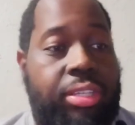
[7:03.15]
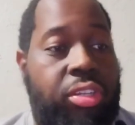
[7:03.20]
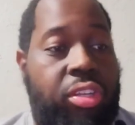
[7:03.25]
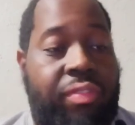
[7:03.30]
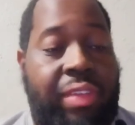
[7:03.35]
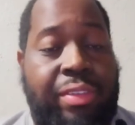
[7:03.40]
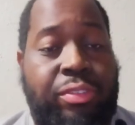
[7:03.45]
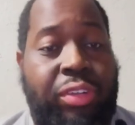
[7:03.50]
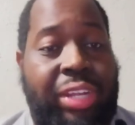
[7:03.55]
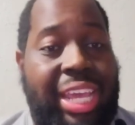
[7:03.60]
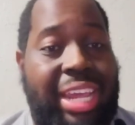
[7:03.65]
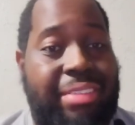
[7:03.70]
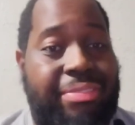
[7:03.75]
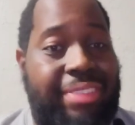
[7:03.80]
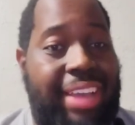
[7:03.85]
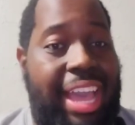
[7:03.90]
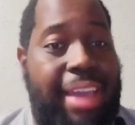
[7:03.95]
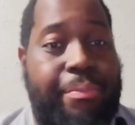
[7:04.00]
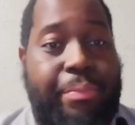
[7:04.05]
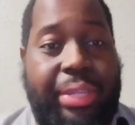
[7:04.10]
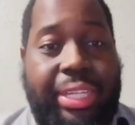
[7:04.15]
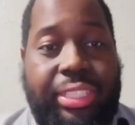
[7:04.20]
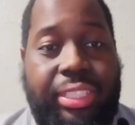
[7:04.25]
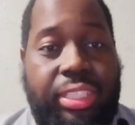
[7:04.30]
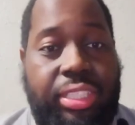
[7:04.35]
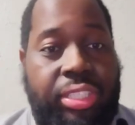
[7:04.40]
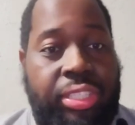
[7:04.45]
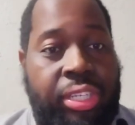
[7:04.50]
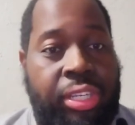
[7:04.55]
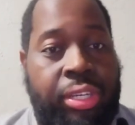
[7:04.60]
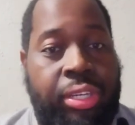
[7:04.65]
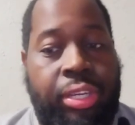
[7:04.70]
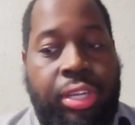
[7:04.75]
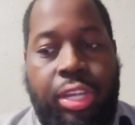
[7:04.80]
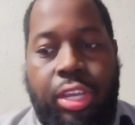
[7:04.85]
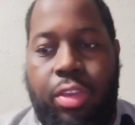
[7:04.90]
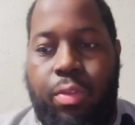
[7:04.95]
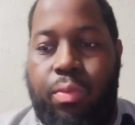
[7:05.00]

You know, the Ravens only had 5 picks this year.